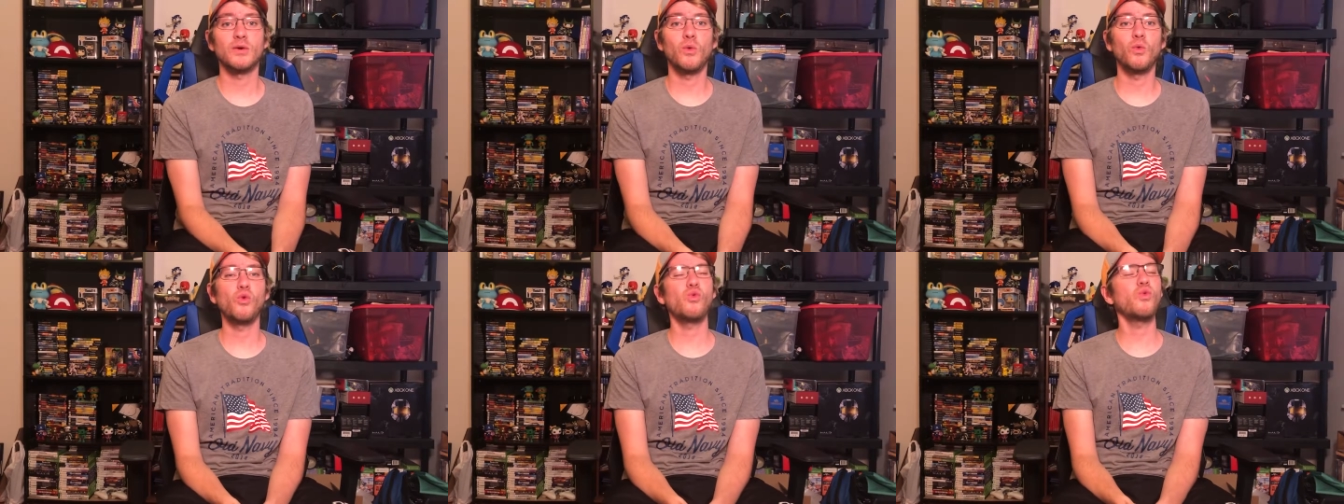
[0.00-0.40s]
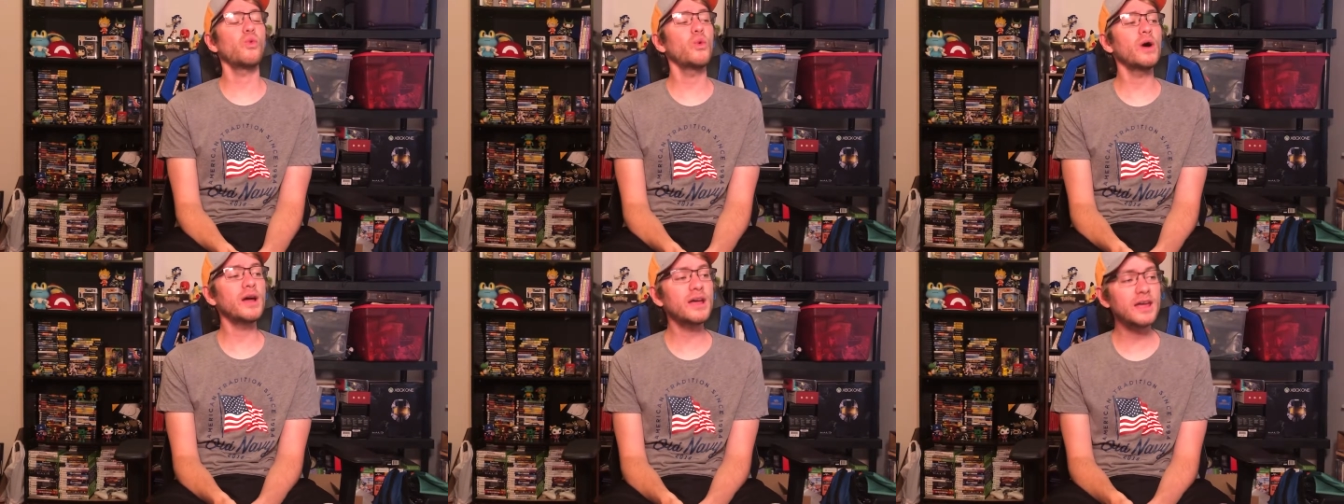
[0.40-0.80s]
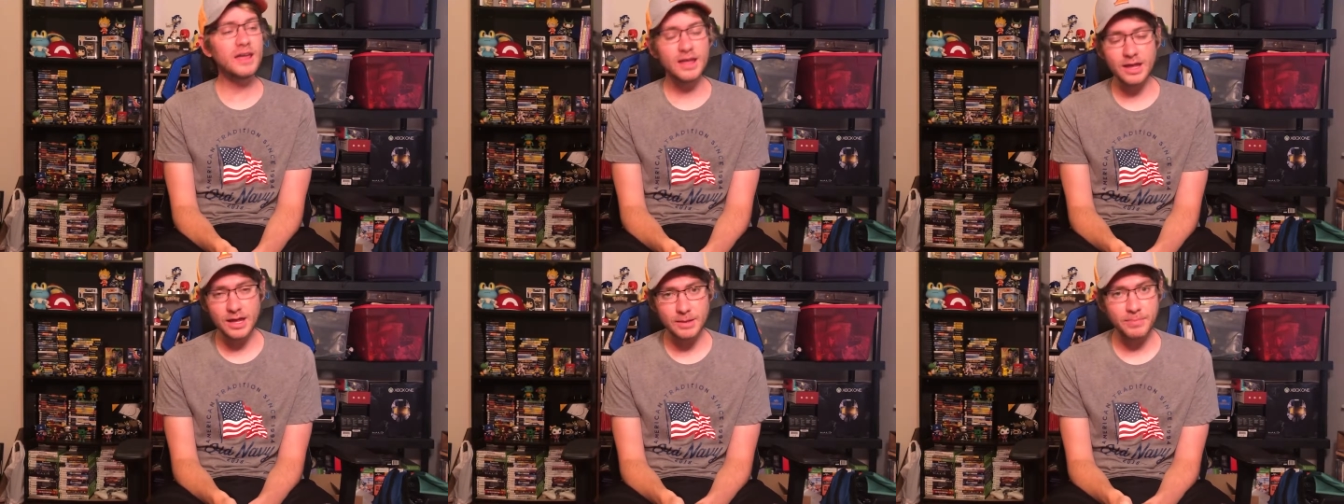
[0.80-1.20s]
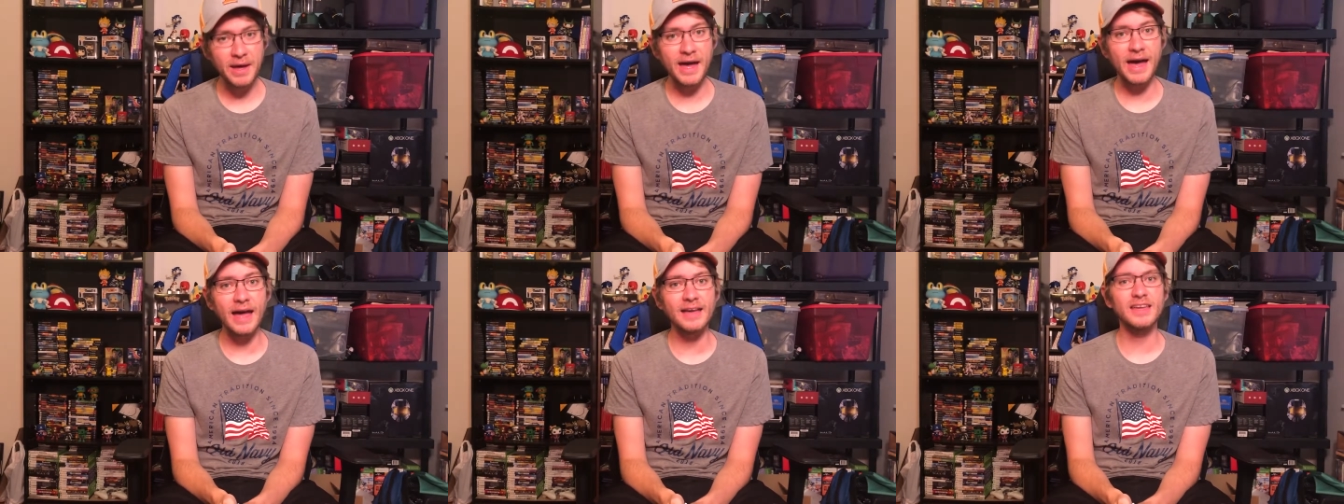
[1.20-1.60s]
way
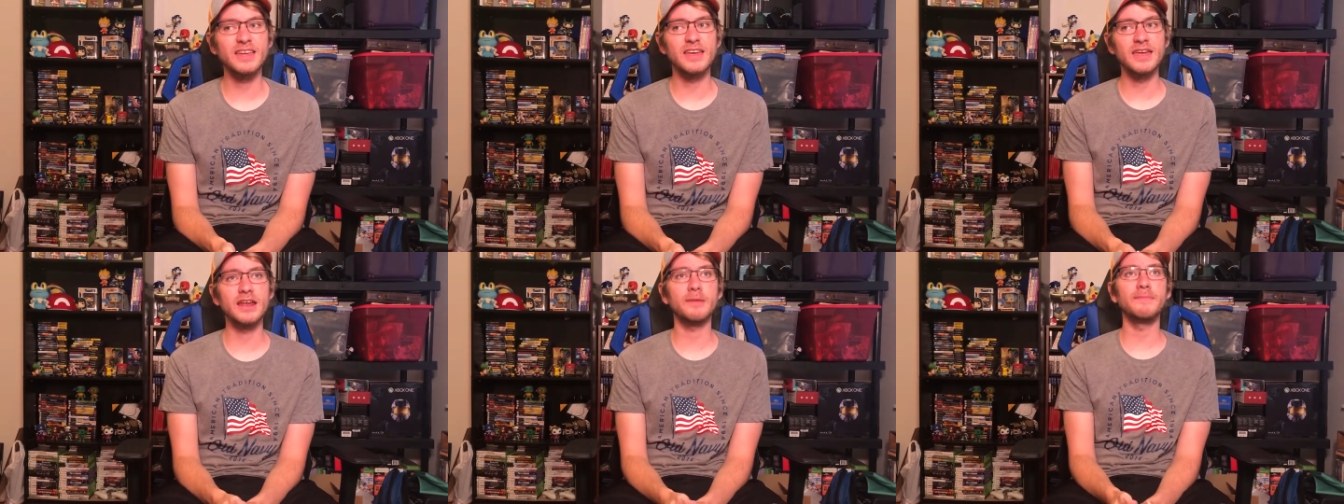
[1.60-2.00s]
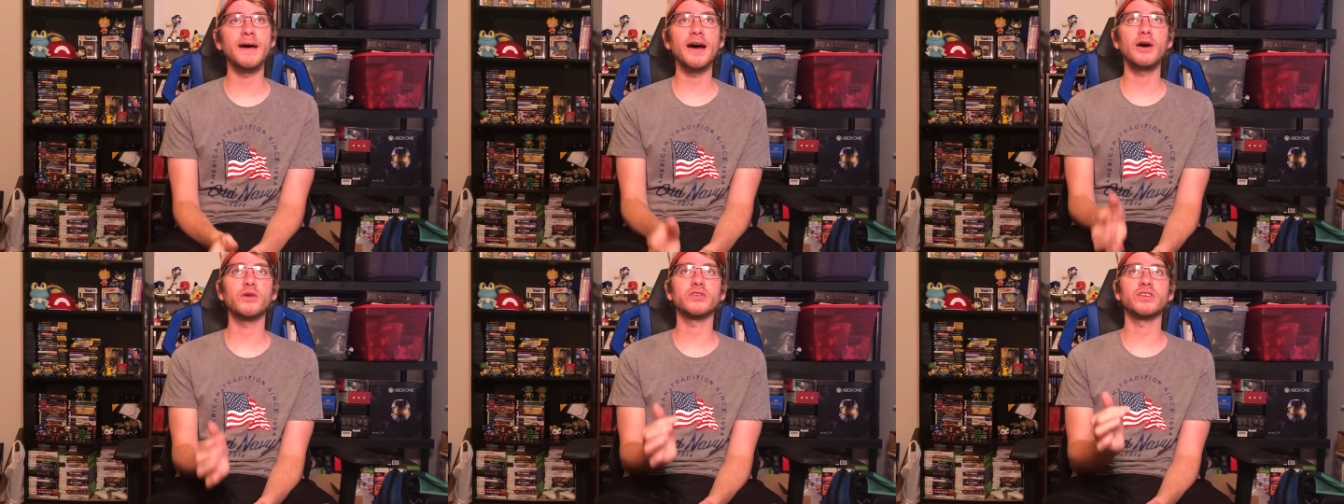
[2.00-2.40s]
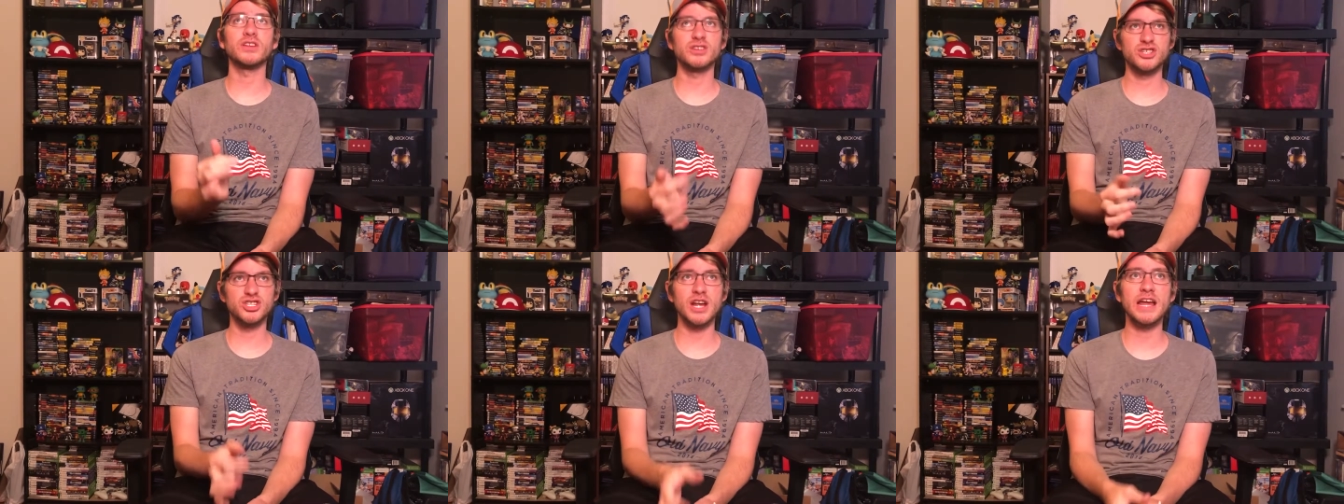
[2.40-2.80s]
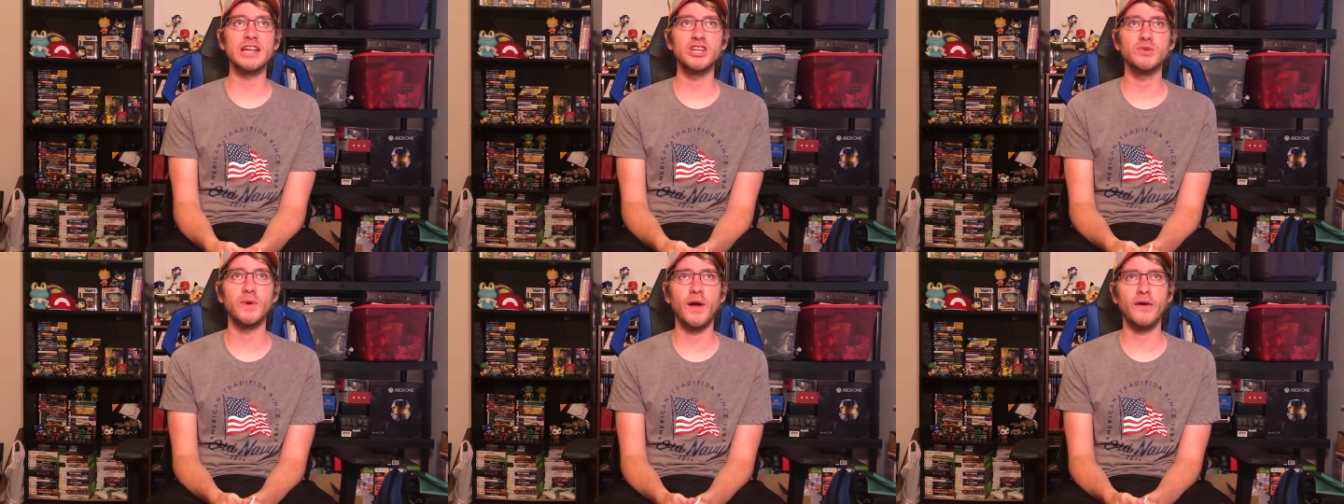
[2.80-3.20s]
back in about
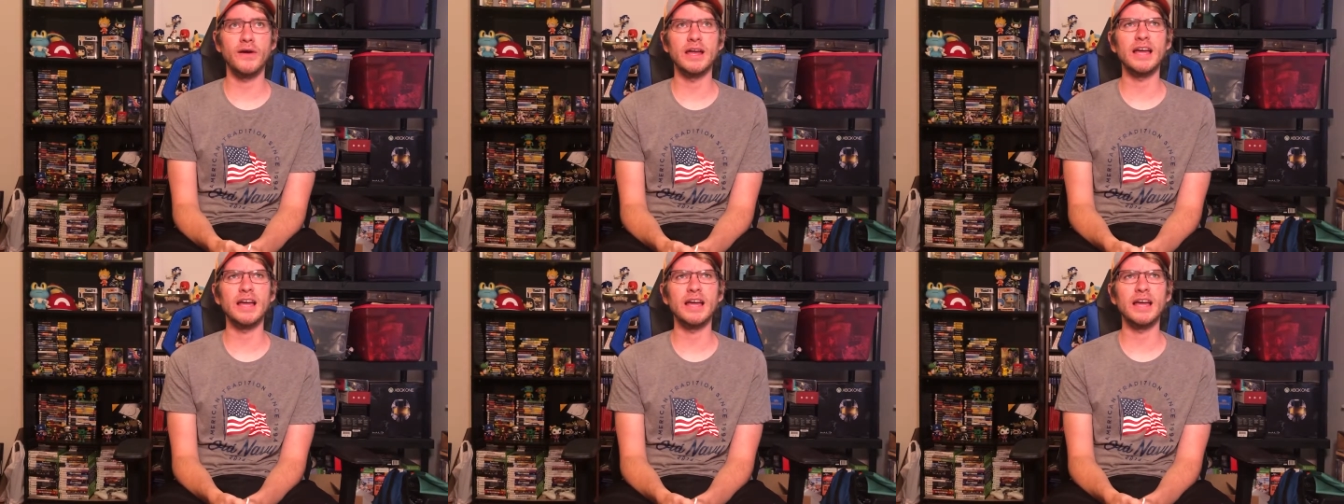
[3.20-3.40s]
January,